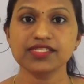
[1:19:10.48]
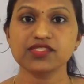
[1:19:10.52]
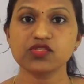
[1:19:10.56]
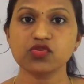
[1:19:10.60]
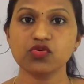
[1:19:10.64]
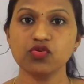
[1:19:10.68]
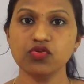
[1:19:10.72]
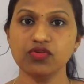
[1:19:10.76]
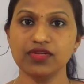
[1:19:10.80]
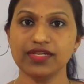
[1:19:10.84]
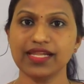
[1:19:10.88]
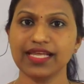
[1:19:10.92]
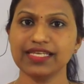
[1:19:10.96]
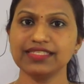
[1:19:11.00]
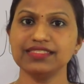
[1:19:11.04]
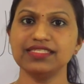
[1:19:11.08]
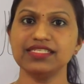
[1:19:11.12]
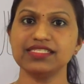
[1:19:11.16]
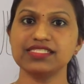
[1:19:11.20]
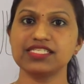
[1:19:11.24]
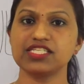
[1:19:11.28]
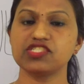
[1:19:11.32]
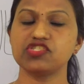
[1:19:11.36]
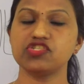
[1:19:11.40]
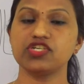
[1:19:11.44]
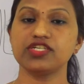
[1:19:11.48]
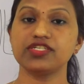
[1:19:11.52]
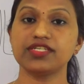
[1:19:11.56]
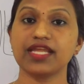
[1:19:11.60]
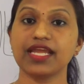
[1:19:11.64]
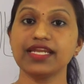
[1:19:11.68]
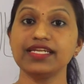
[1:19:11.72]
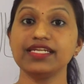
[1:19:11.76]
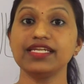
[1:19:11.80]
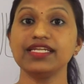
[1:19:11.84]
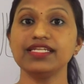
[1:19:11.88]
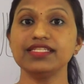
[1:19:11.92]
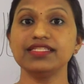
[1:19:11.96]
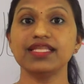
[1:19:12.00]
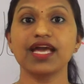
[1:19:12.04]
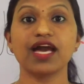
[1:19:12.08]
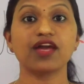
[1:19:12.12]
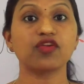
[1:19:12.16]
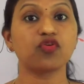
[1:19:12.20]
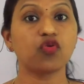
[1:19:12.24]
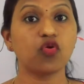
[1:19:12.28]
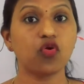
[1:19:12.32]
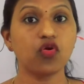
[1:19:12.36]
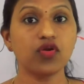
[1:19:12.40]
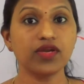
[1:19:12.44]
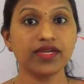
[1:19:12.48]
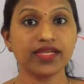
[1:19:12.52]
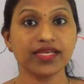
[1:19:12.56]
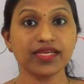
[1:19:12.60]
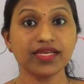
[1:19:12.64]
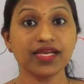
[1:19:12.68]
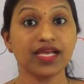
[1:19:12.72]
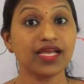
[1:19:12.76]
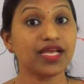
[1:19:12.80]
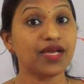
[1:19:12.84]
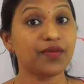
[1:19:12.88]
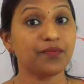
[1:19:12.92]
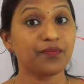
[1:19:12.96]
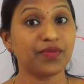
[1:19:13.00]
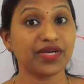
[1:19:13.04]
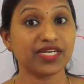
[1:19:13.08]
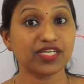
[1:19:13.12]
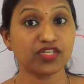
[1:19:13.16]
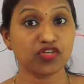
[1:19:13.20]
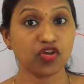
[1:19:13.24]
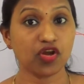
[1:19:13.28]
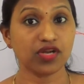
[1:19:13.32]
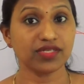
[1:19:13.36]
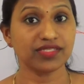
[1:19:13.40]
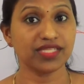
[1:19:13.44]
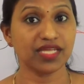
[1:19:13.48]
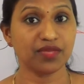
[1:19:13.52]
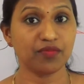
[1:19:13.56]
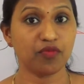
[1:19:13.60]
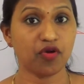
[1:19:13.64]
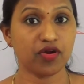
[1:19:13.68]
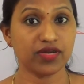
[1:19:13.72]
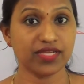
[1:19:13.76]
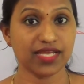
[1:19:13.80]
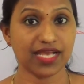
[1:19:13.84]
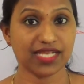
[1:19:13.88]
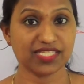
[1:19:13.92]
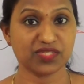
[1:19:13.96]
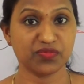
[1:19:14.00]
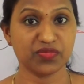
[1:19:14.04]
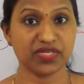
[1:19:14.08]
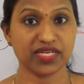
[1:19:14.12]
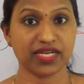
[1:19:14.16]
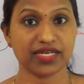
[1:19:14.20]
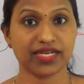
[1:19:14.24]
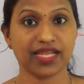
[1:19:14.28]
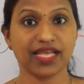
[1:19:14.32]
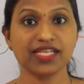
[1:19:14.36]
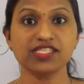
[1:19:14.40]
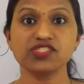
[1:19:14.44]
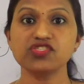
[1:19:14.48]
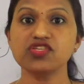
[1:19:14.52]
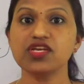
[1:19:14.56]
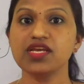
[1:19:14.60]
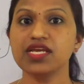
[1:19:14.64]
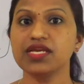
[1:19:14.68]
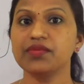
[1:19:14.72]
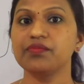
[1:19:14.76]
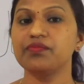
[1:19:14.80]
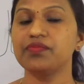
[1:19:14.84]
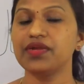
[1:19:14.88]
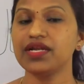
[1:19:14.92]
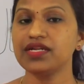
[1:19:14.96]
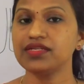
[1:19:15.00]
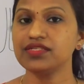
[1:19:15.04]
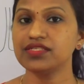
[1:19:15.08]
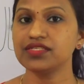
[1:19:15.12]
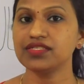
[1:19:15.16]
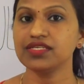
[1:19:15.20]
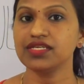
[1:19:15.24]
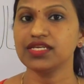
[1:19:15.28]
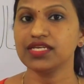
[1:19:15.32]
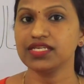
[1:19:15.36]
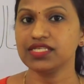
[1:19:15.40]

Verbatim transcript: So like that such a tightly they are holding but not their body has been attached but